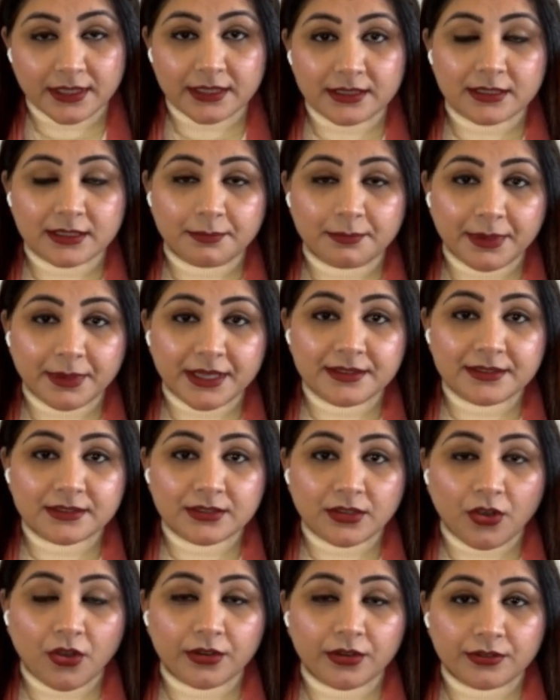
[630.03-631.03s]
It
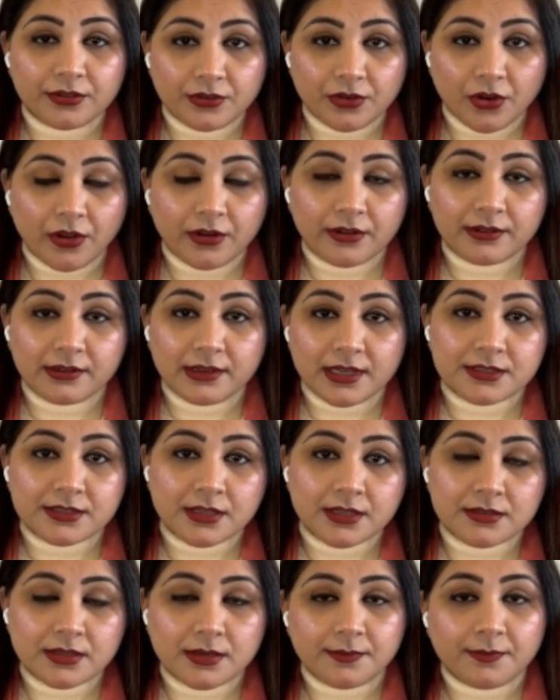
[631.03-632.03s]
depends on your
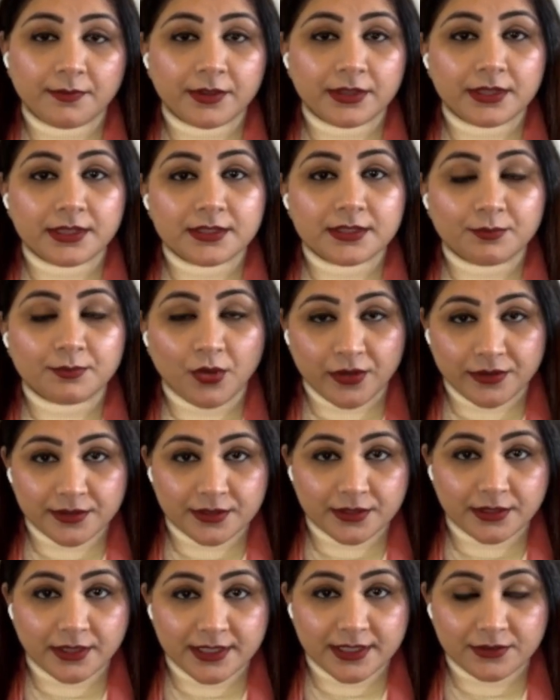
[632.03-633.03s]
relationship with the
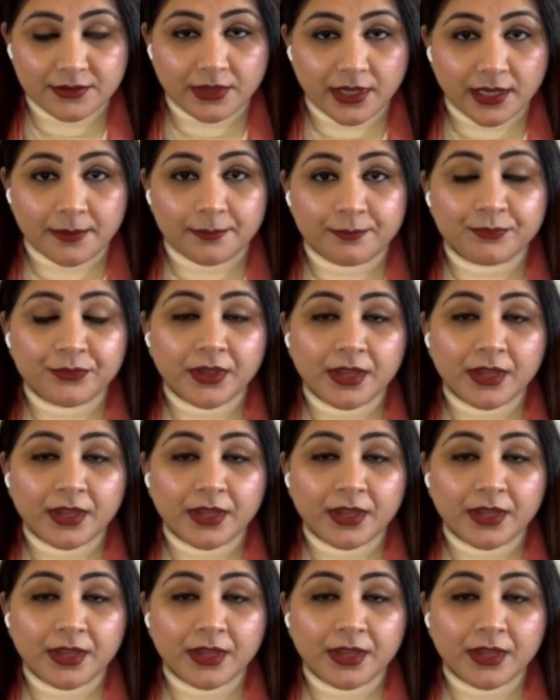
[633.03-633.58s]
sponsor as well.